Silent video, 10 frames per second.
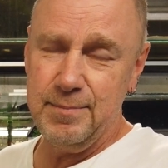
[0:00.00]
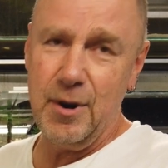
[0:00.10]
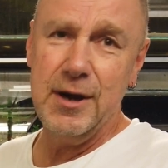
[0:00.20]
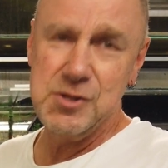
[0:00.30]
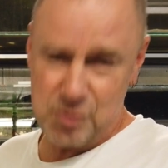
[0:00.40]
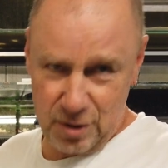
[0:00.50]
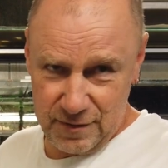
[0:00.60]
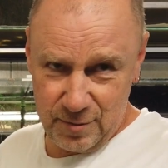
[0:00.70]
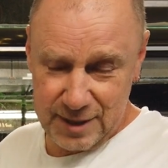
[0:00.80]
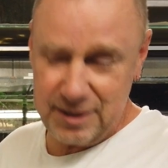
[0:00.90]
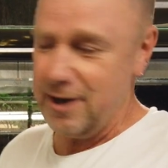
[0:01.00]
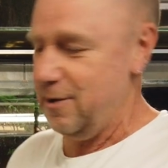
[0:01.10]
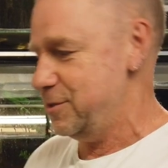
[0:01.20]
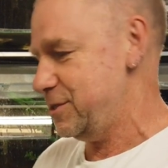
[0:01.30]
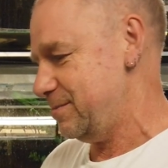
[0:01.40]
Buying 12 in one
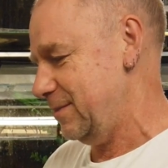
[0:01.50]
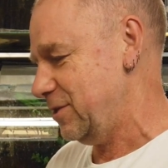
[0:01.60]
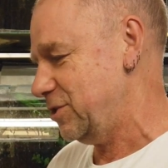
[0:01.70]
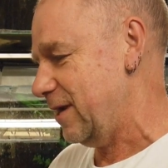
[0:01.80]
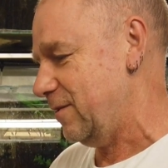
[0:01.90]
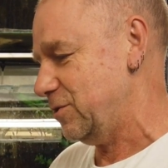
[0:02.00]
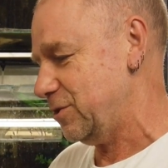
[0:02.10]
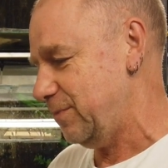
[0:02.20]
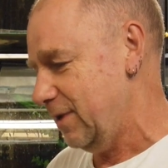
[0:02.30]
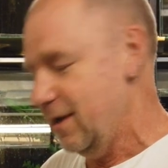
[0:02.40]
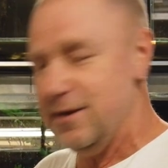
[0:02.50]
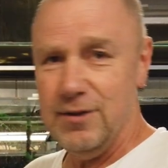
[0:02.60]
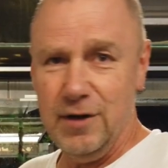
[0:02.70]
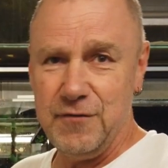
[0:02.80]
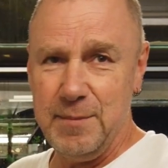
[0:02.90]
go is a challenge.
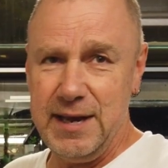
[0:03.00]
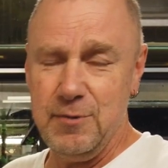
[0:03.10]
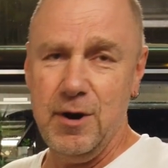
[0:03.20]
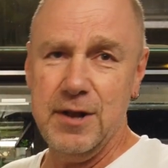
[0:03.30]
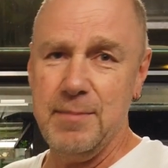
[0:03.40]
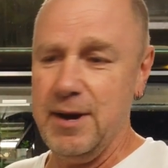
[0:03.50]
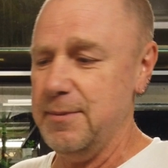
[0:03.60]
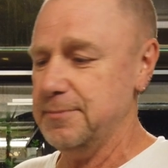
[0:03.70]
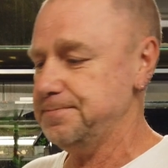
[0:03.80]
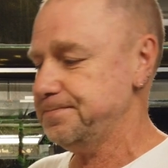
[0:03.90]
Not for me right at the moment.